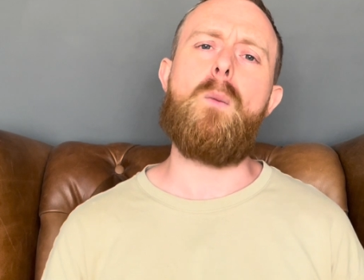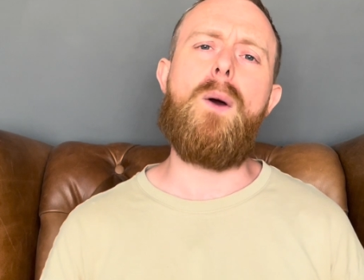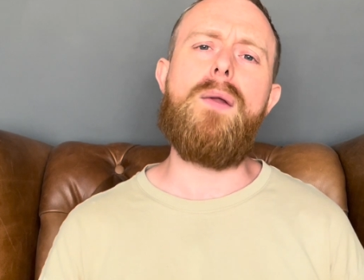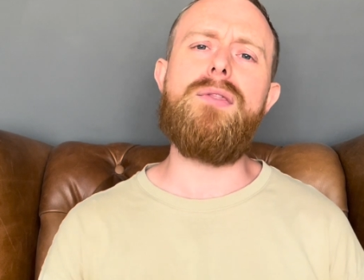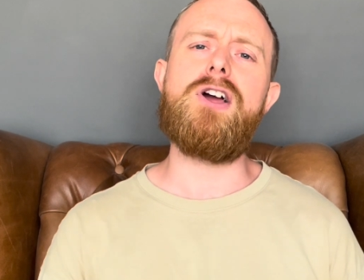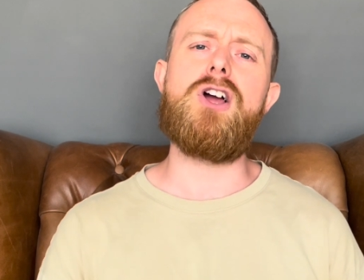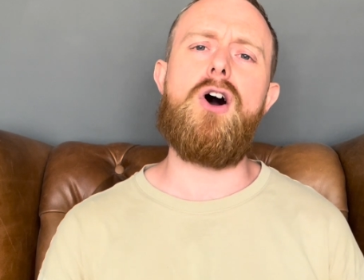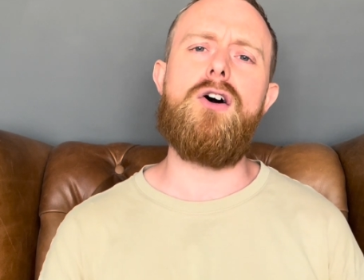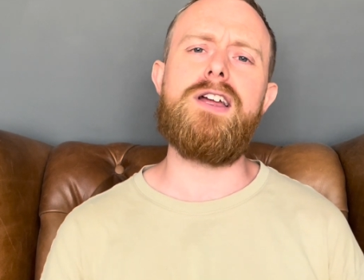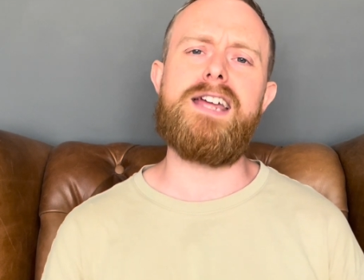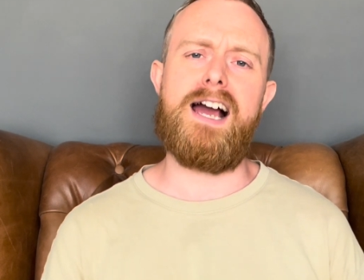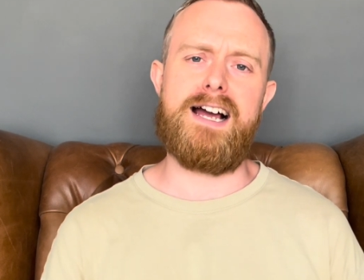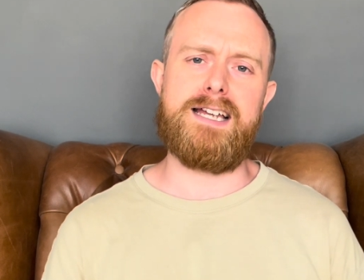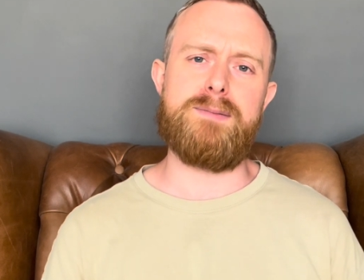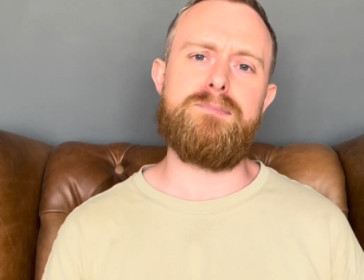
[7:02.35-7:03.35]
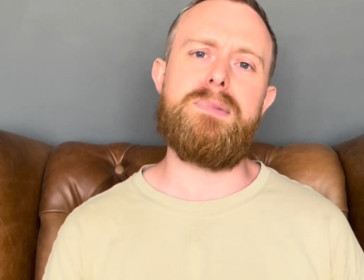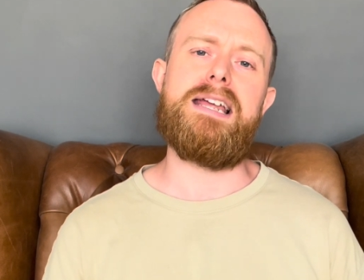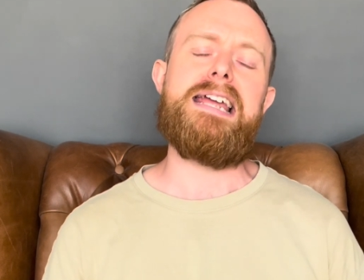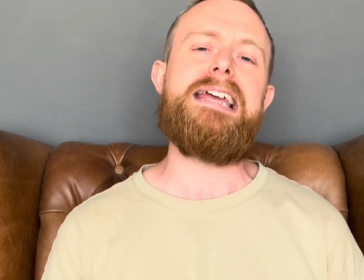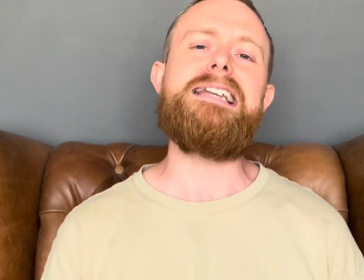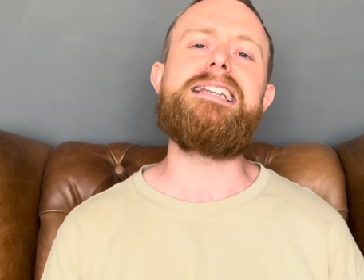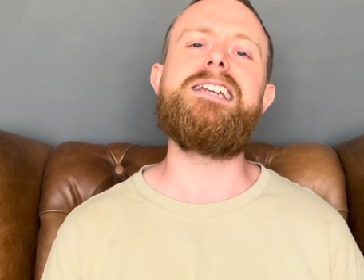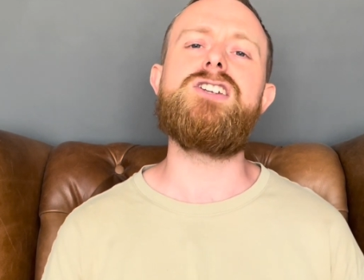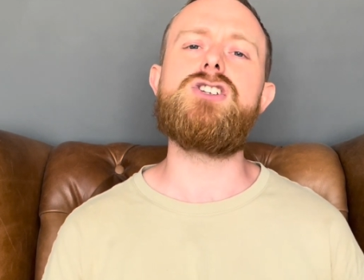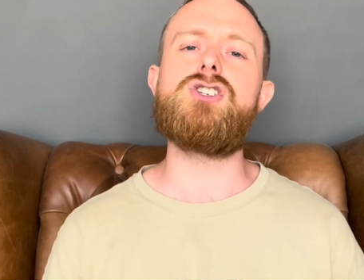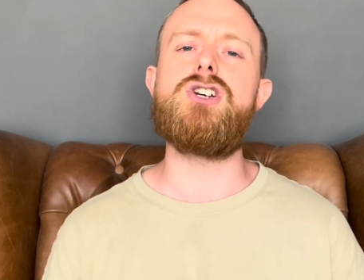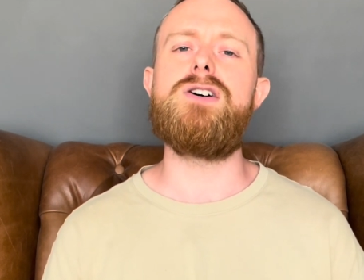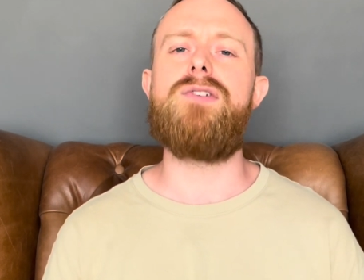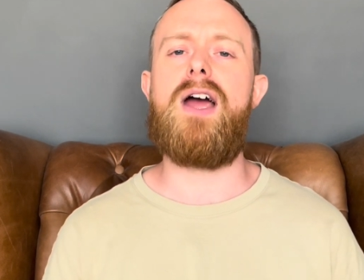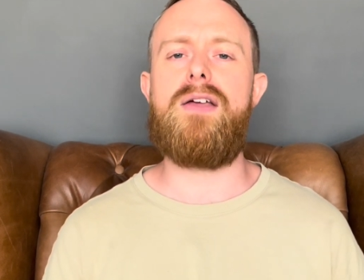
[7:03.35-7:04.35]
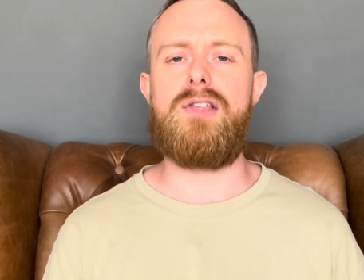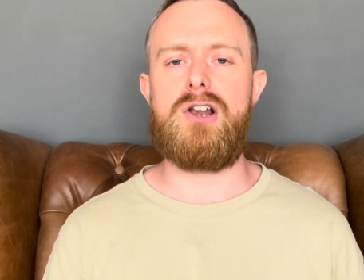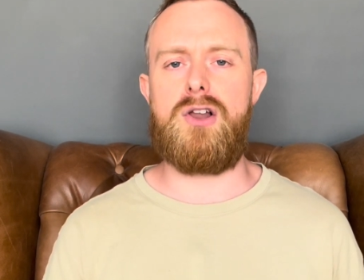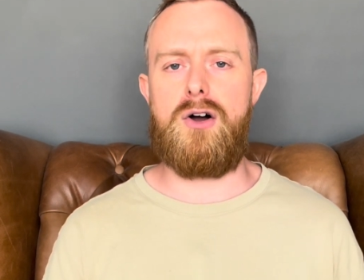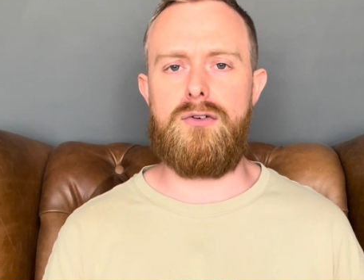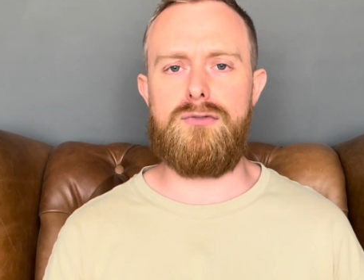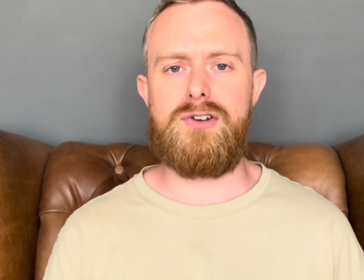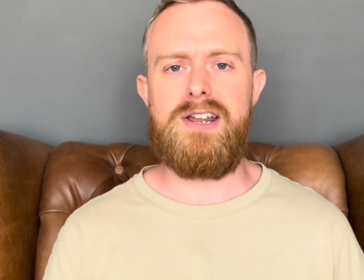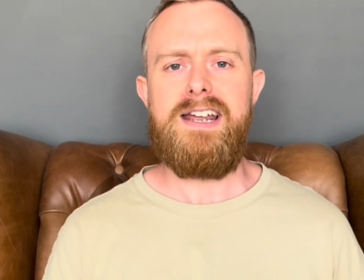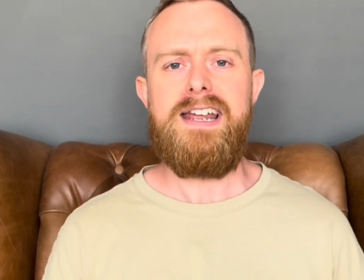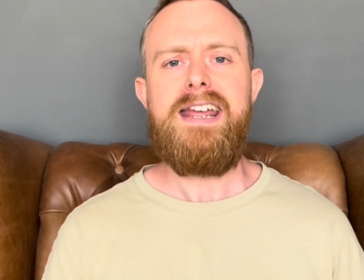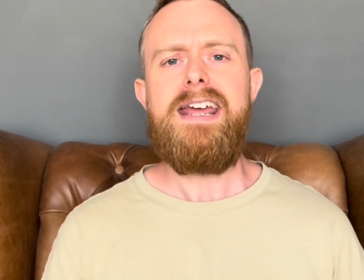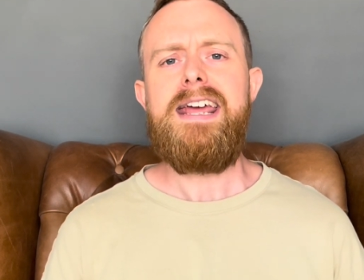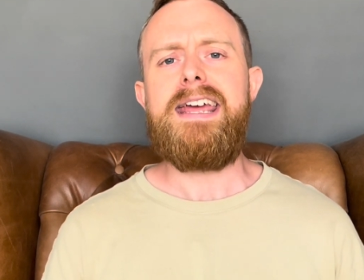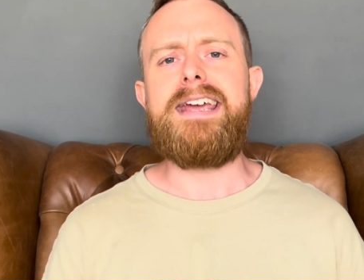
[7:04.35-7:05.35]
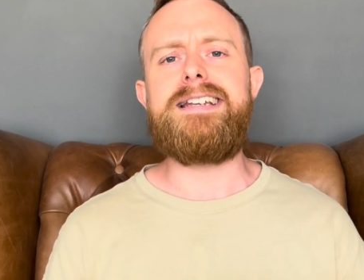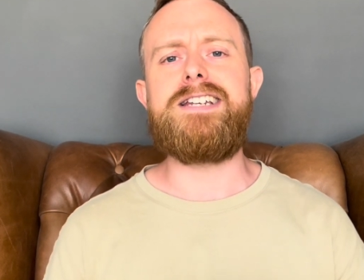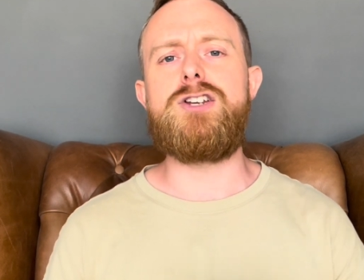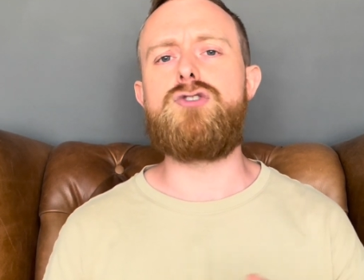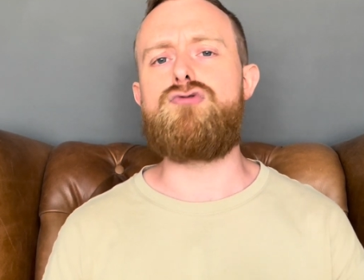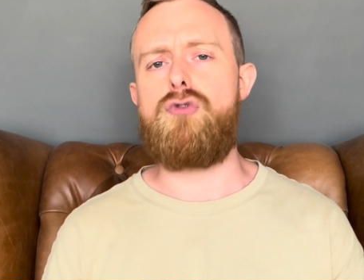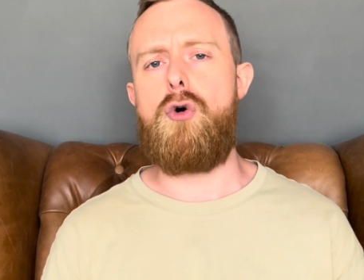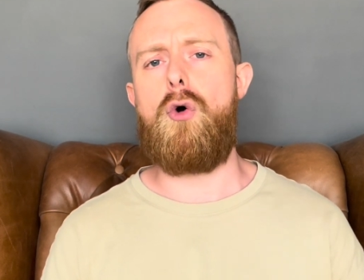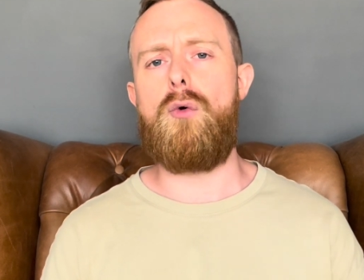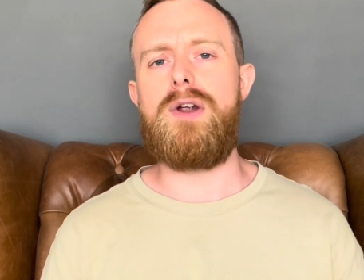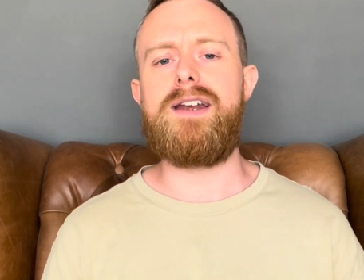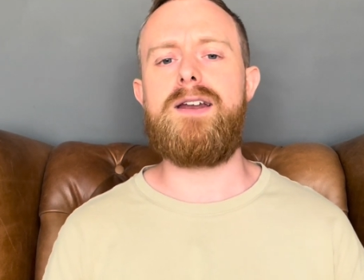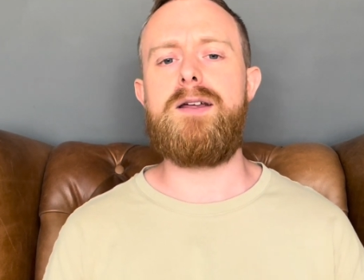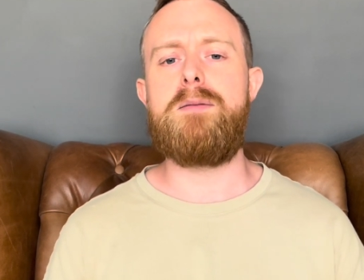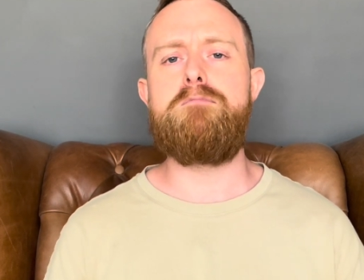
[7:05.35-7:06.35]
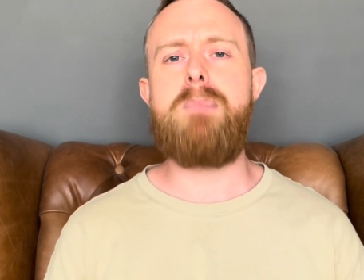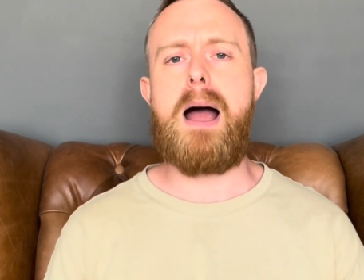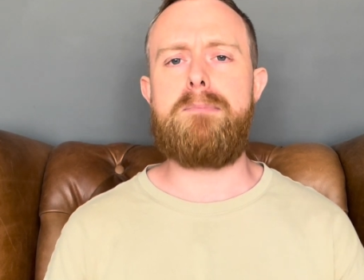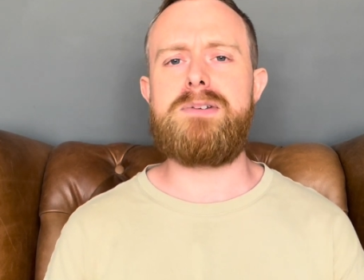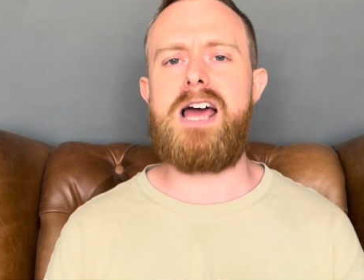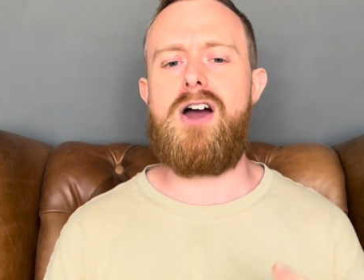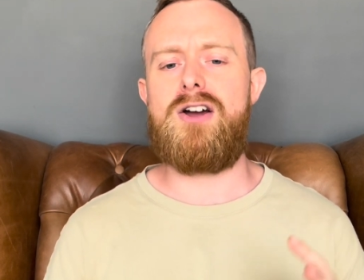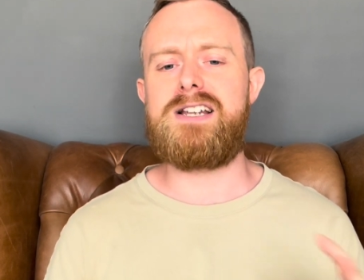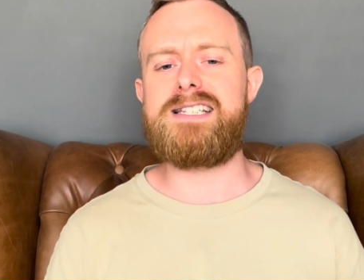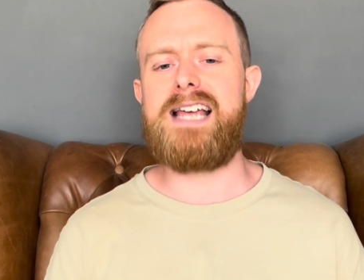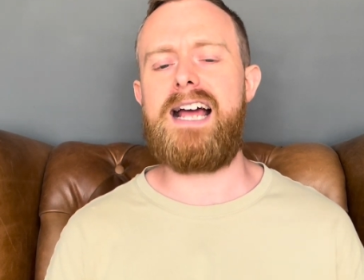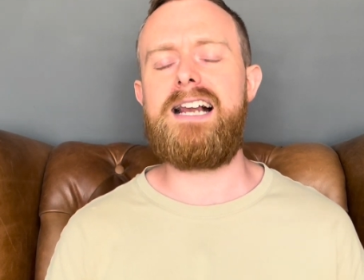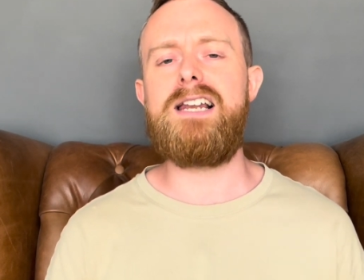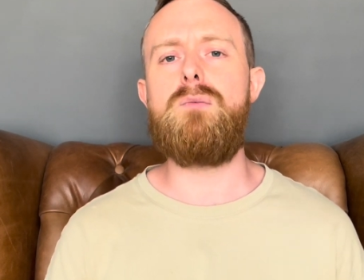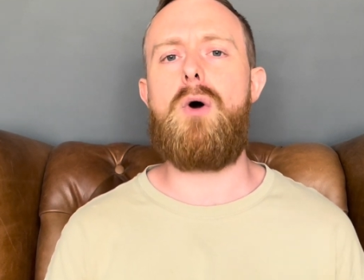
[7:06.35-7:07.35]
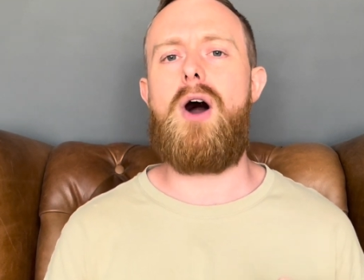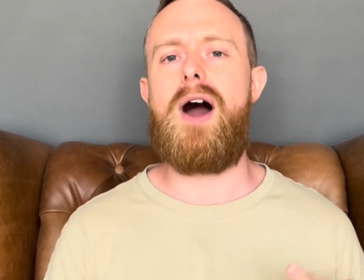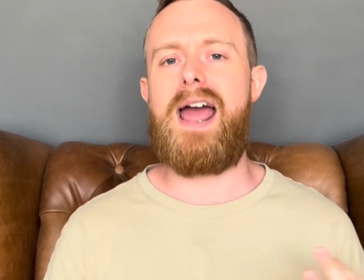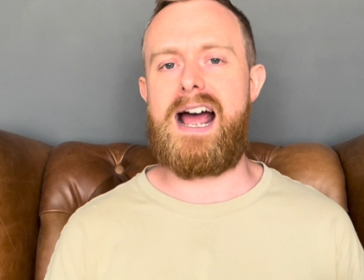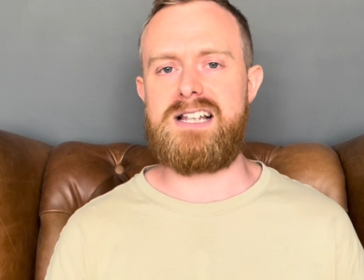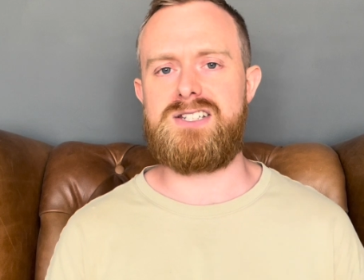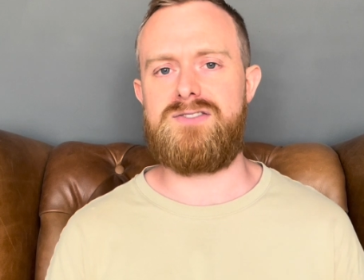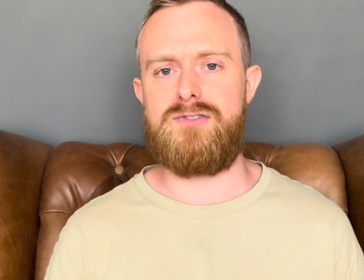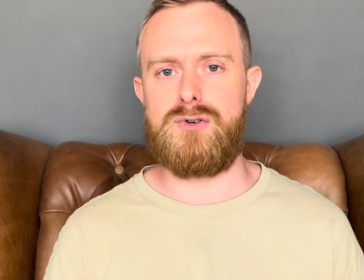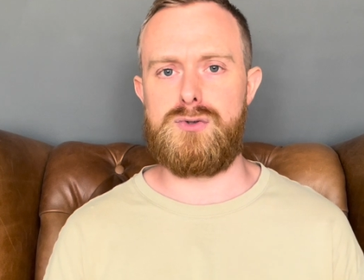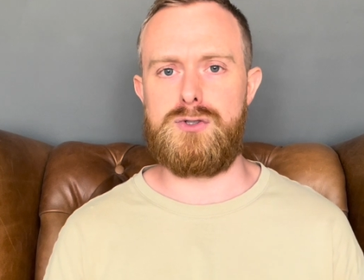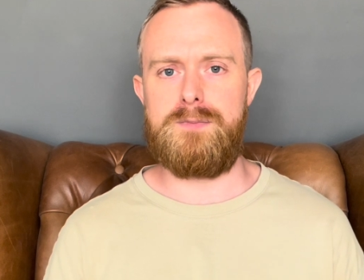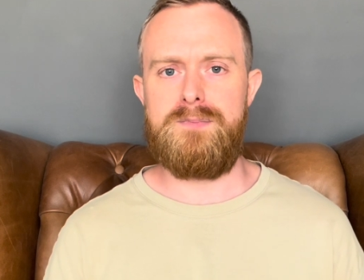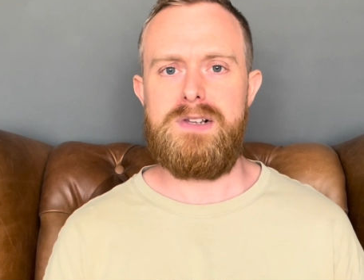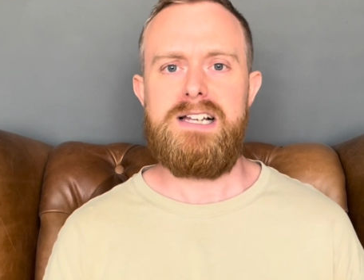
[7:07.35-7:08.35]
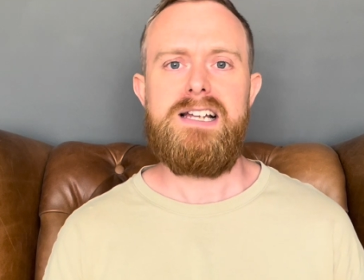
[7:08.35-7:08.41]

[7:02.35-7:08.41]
when the guy came, he did a survey of the loft, he did a drawing, mapped out exactly what I asked for,